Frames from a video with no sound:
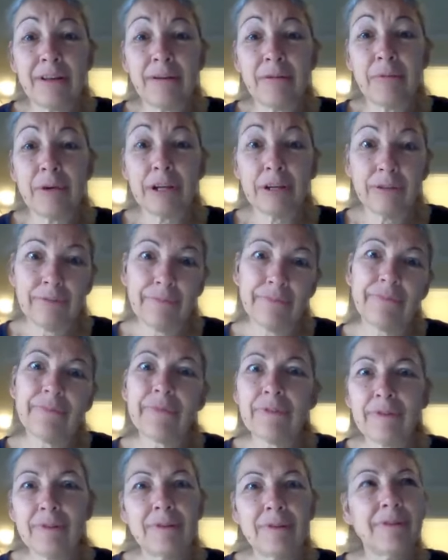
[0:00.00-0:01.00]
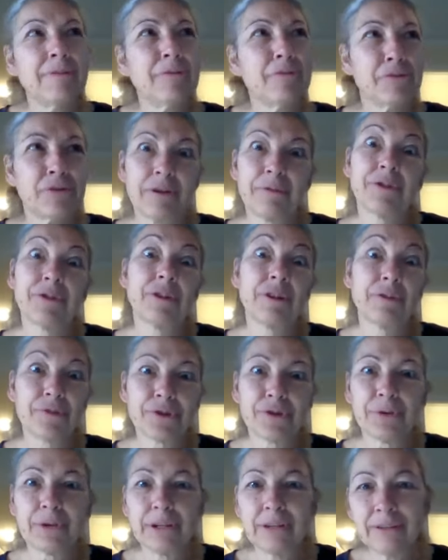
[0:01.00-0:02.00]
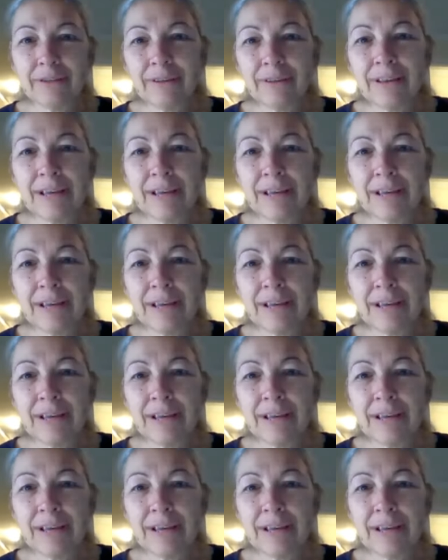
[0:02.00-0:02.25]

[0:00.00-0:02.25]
well, so that was another story.